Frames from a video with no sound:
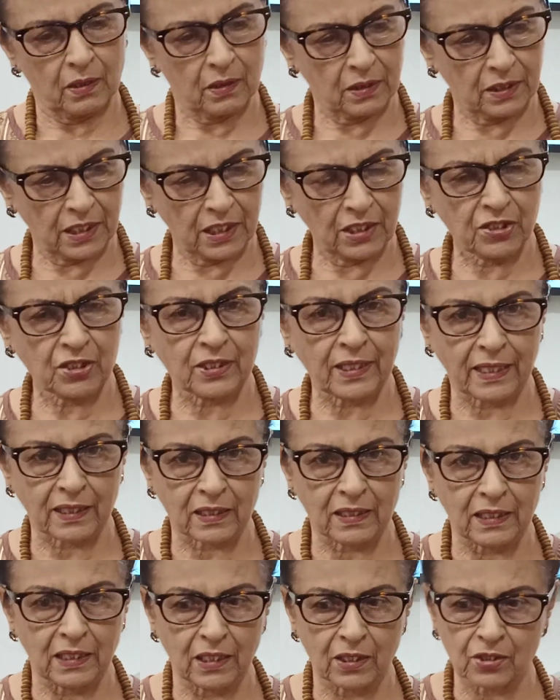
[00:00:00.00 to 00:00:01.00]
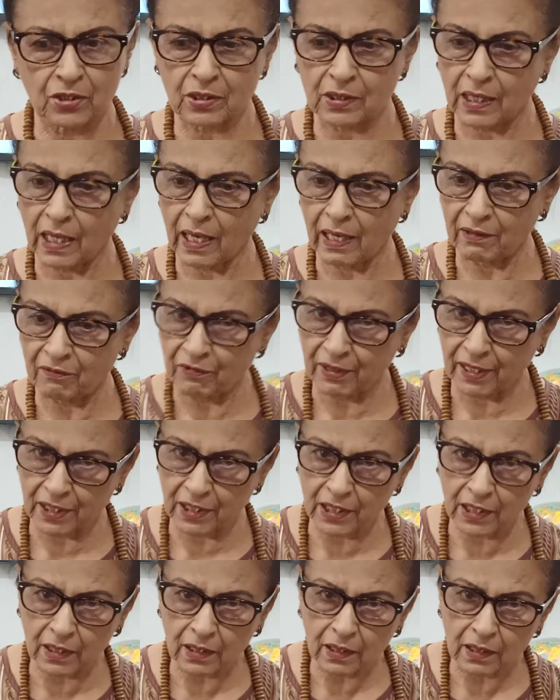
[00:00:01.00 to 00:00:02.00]
These techniques are
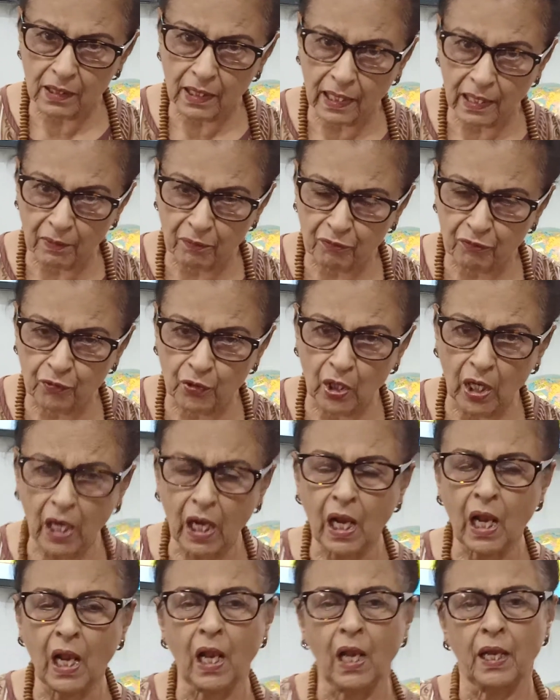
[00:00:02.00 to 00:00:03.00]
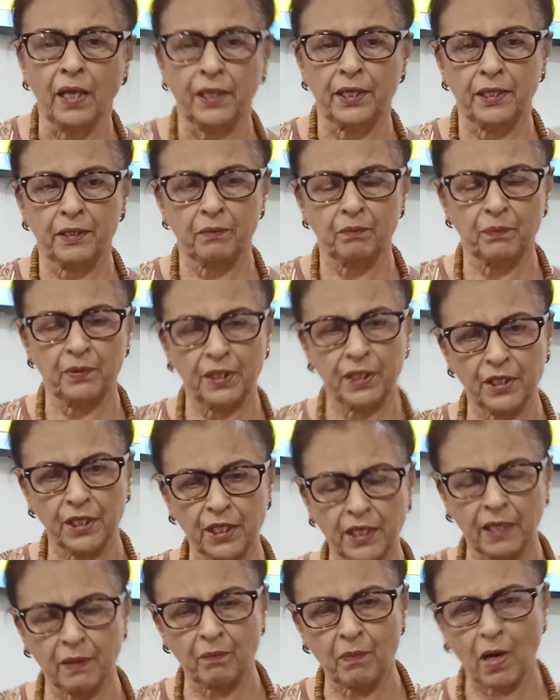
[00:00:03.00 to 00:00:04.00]
very helpful in
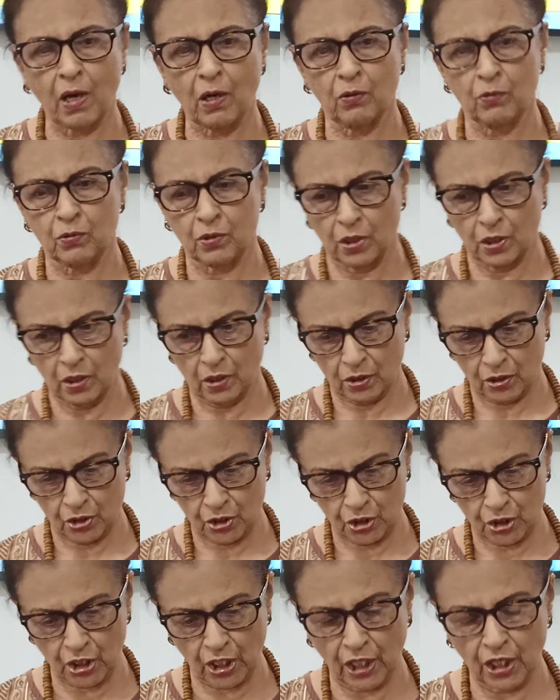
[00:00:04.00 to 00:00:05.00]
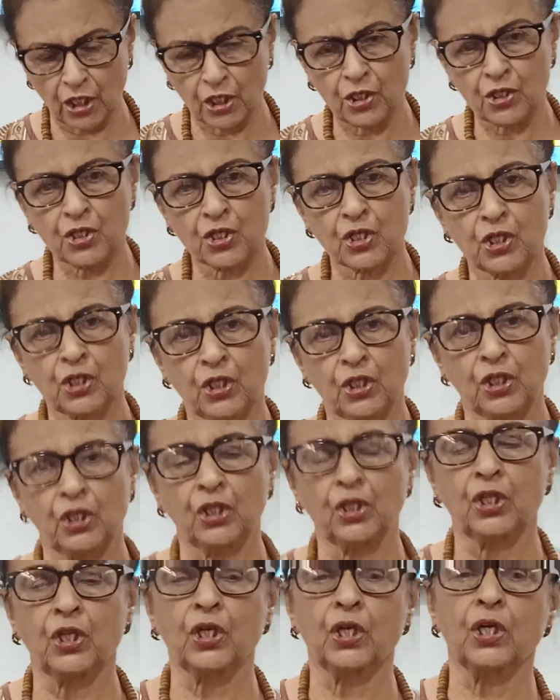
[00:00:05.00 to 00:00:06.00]
bringing about change
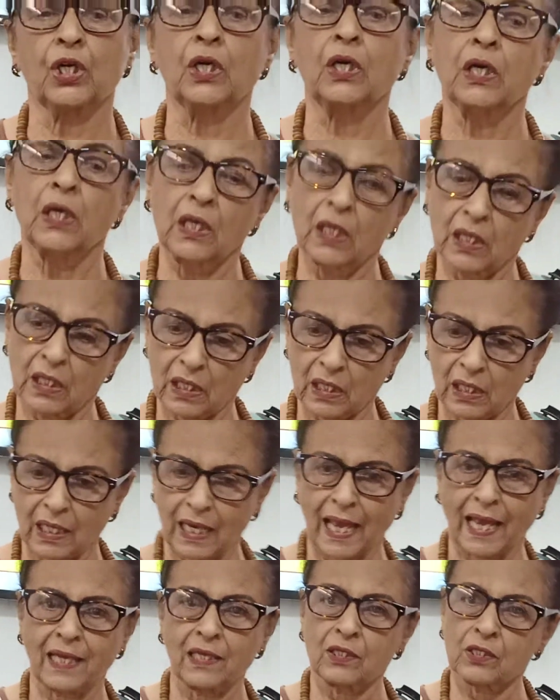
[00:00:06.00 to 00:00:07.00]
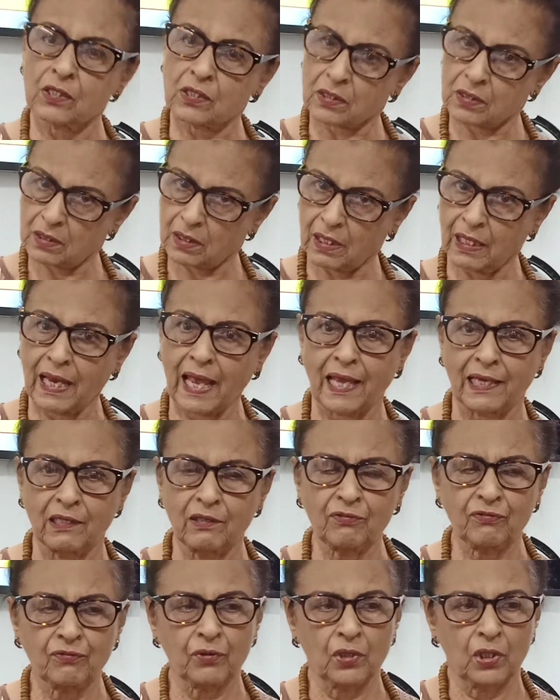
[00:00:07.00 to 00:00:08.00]
in the client's
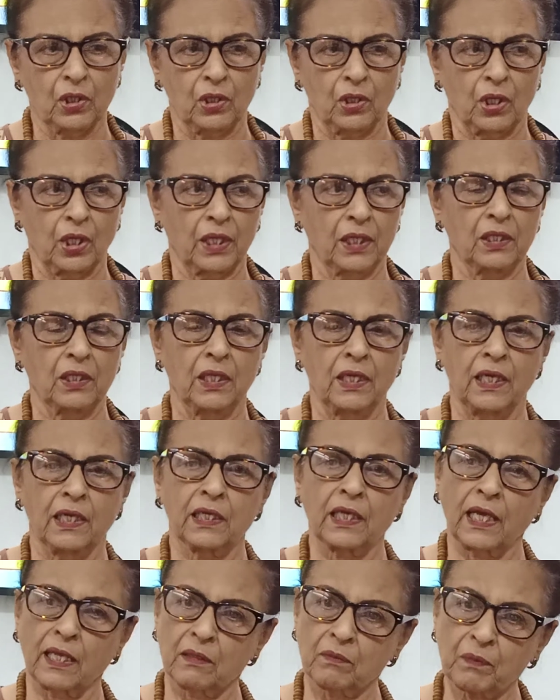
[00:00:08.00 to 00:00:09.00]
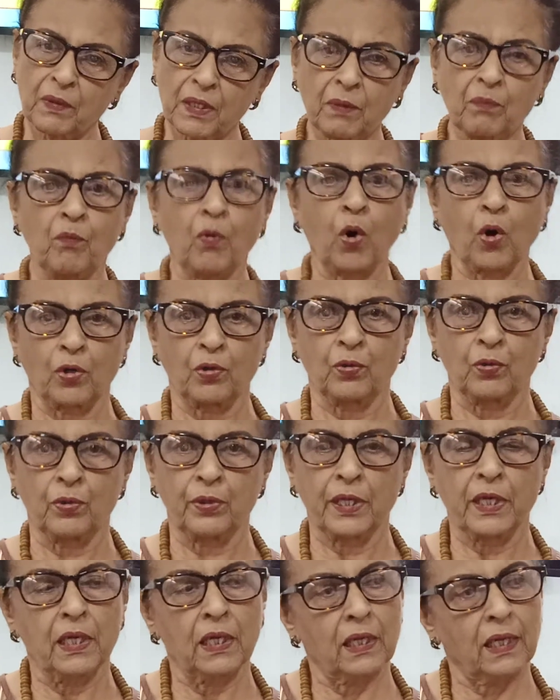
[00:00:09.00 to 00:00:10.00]
life, and they can be borrowed
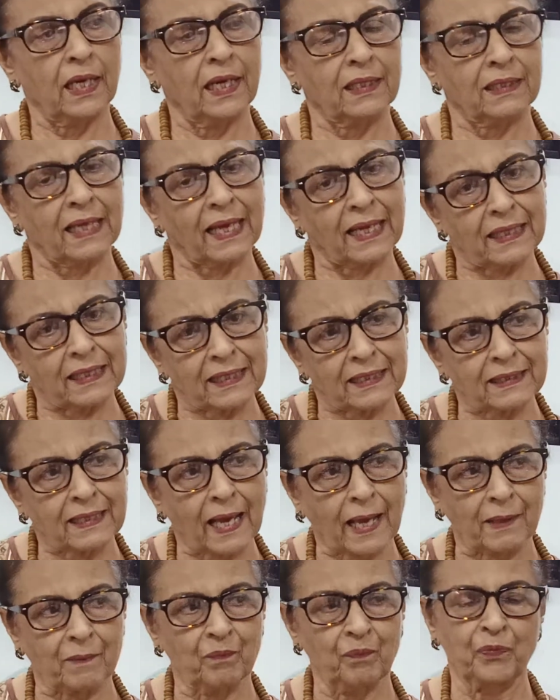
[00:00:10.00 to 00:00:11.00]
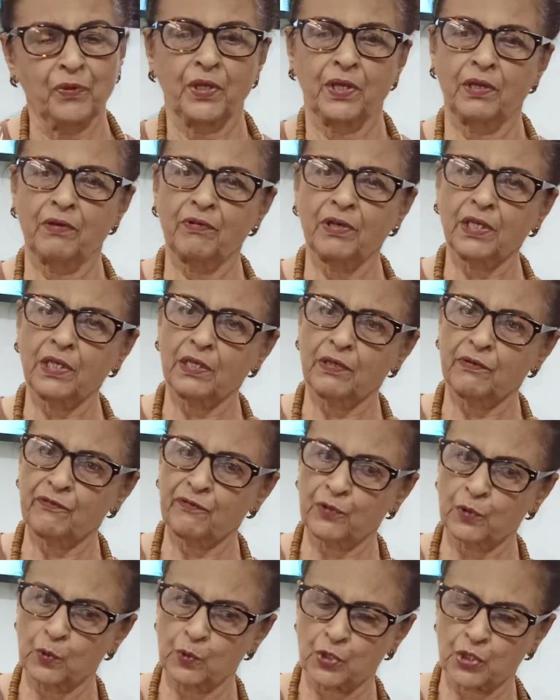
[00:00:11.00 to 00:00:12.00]
at any time. Even in
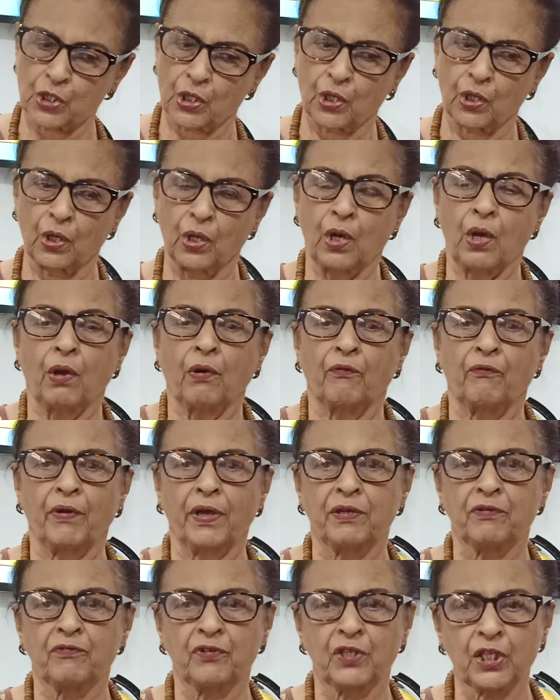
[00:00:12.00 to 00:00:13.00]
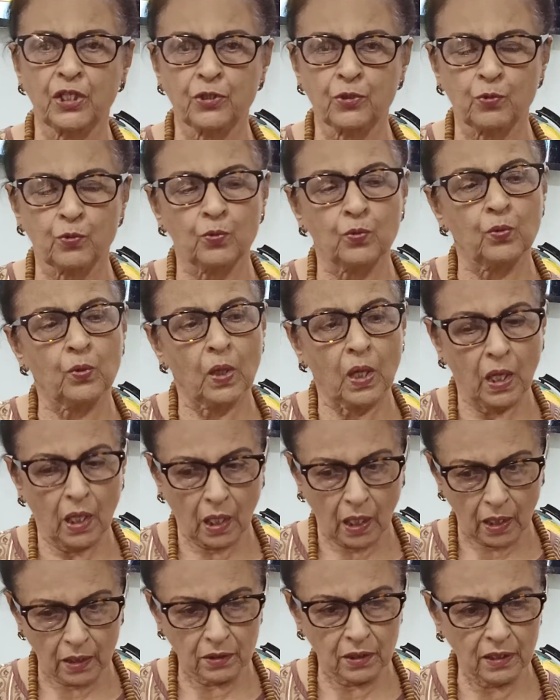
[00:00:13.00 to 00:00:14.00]
future, when we do
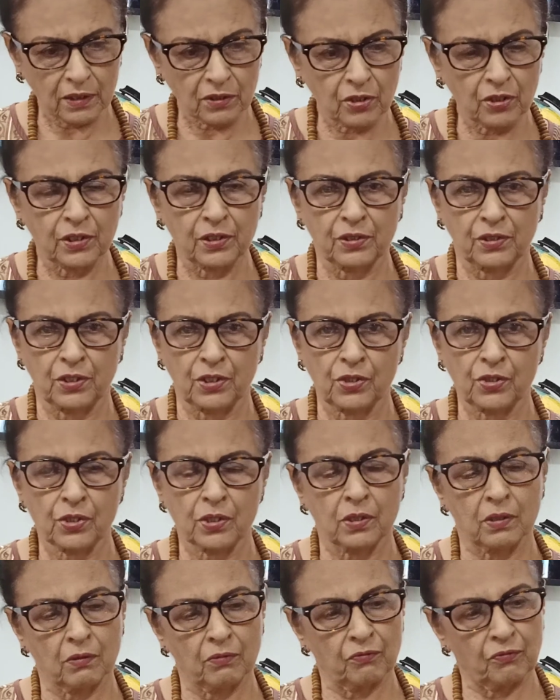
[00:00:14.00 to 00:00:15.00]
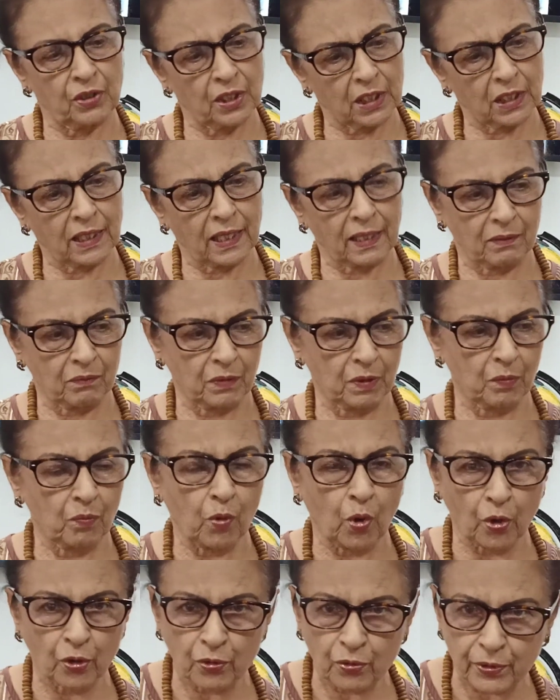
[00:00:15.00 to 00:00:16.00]
other theories, we can be
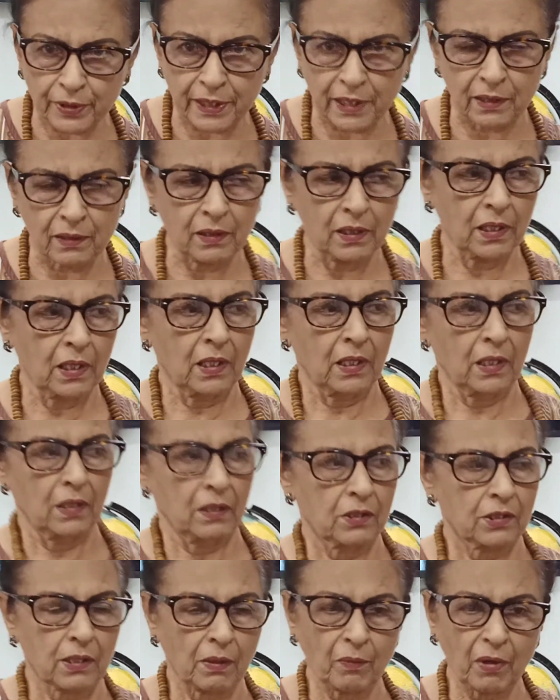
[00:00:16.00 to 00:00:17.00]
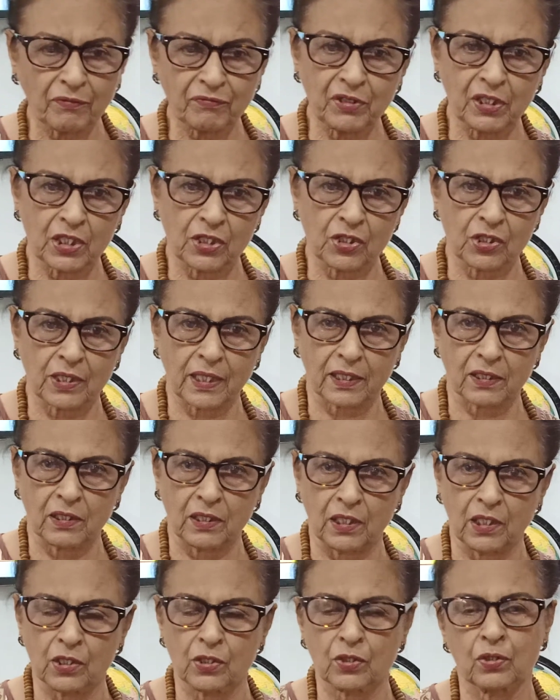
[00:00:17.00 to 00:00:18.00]
borrowing some of these
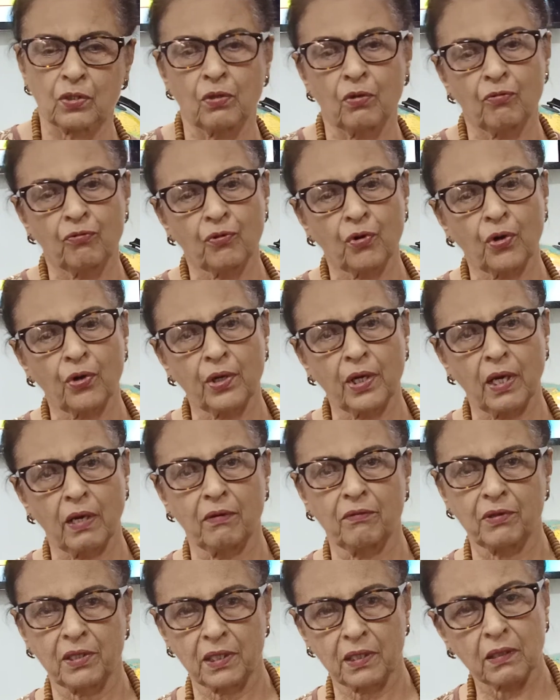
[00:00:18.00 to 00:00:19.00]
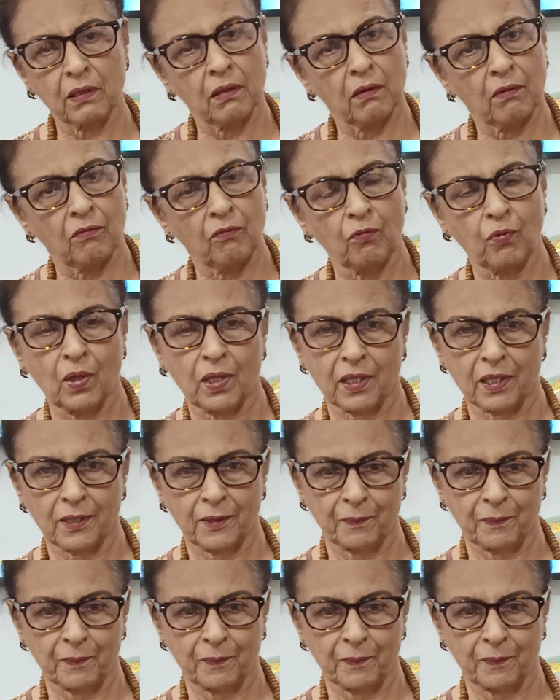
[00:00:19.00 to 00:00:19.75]
techniques for our work.